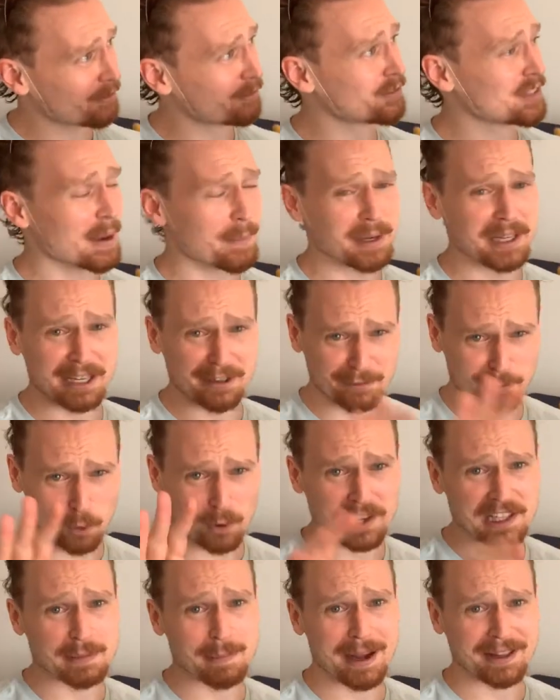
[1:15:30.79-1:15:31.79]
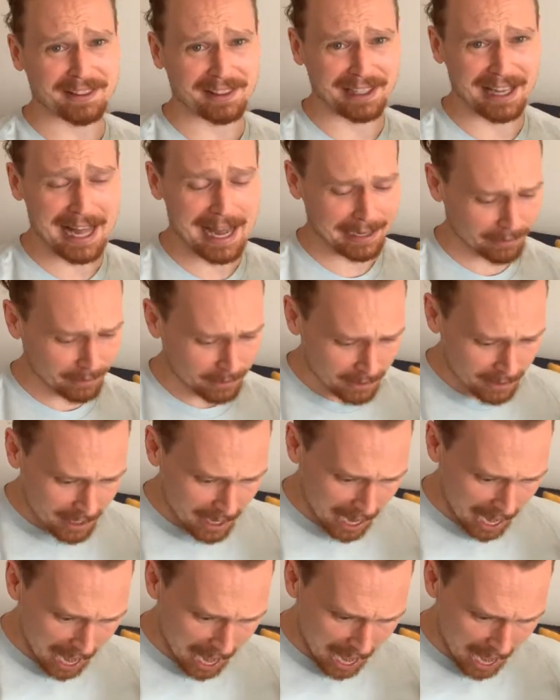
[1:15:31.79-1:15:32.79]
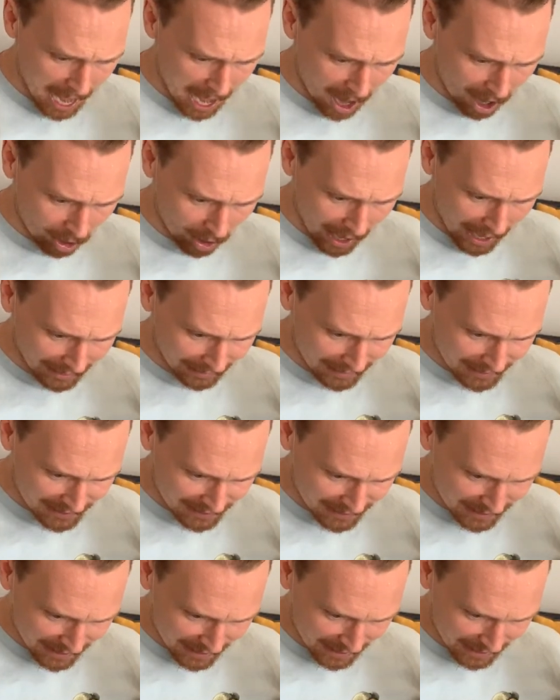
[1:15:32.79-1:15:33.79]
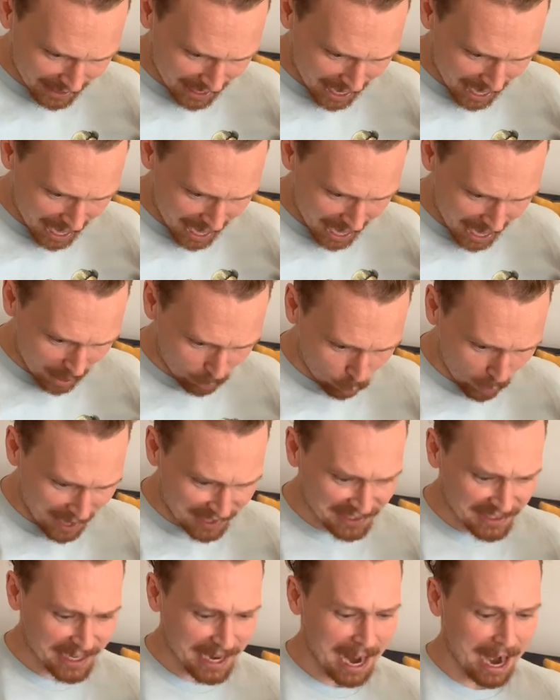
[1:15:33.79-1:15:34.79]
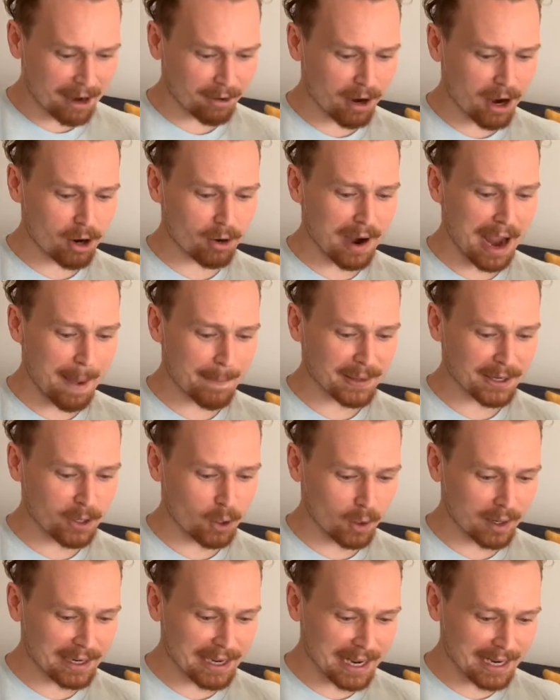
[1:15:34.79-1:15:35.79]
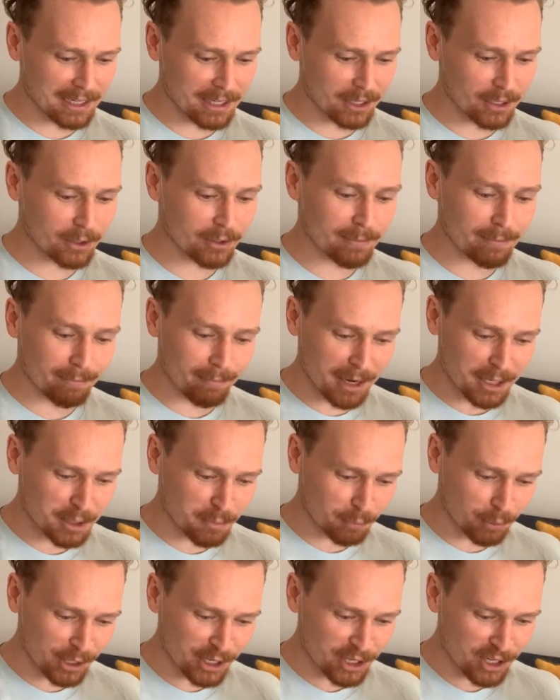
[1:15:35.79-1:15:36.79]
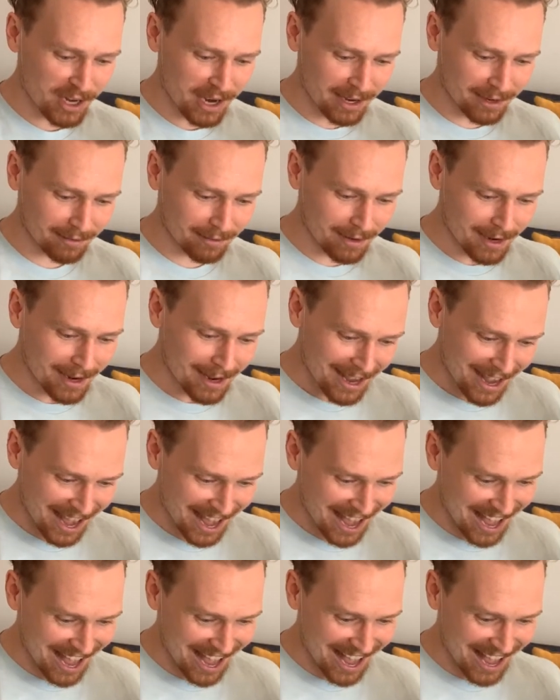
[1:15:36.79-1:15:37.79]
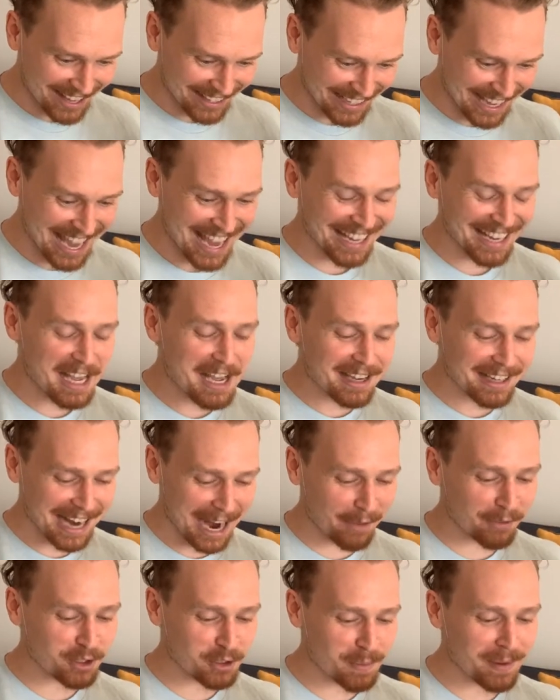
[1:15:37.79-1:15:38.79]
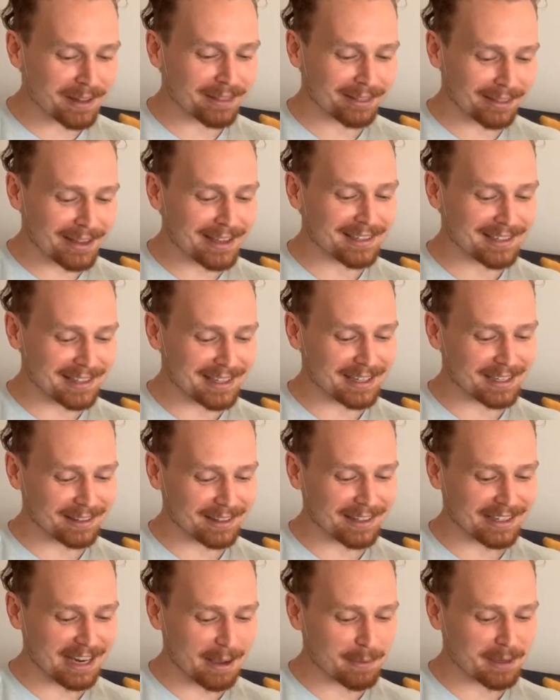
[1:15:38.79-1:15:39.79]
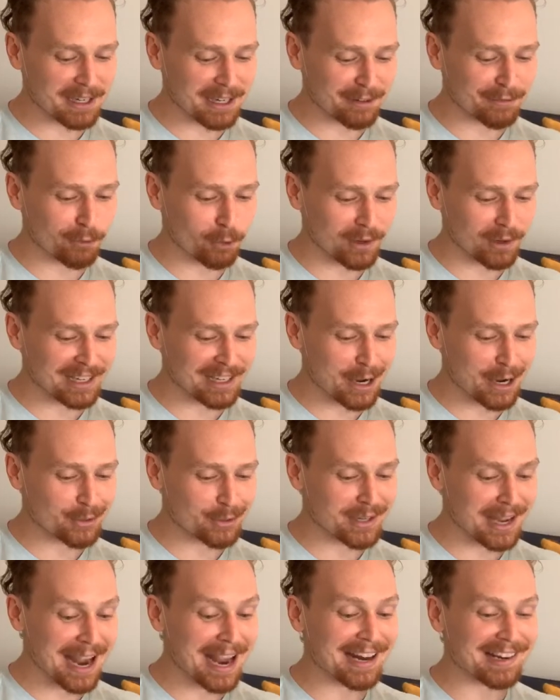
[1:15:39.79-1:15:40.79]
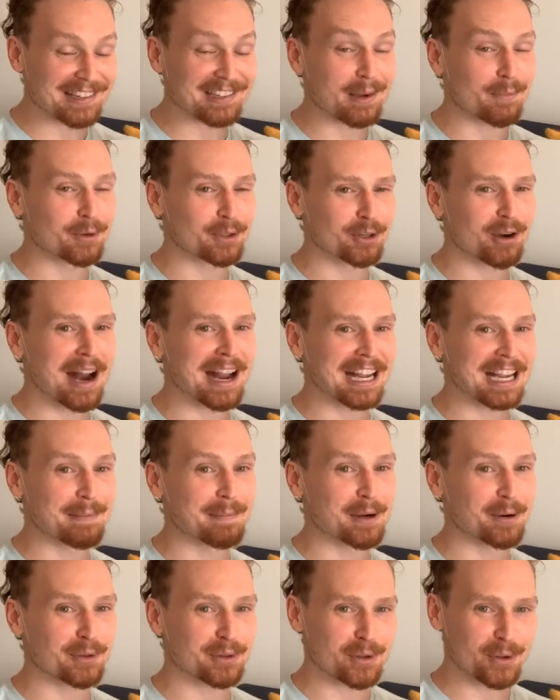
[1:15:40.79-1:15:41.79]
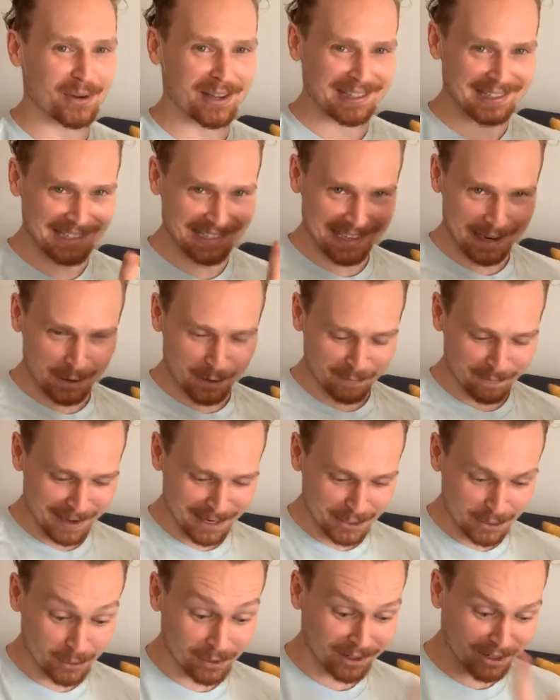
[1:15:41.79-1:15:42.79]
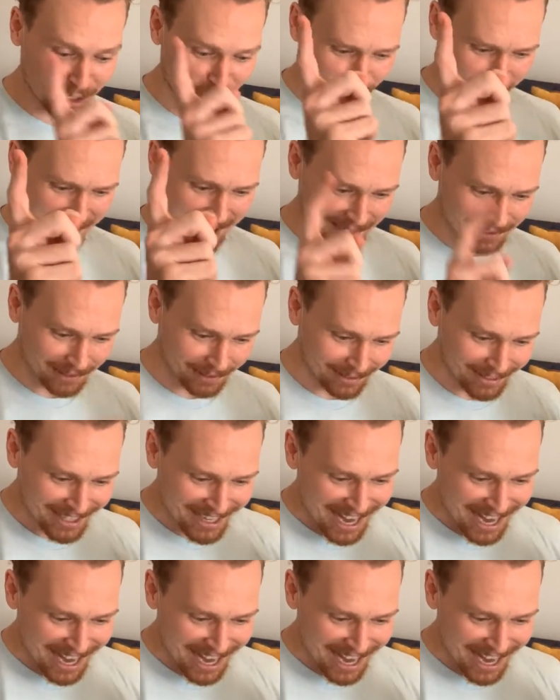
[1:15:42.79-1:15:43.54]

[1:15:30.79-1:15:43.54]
WD-40 is about the line. All right, let's see. Weston Iro, happy Coy Day, dude. Much appreciated. Catherine Smith is the WD-40 note, and someone cracking a beer with Coy is the sound of my door. Correct.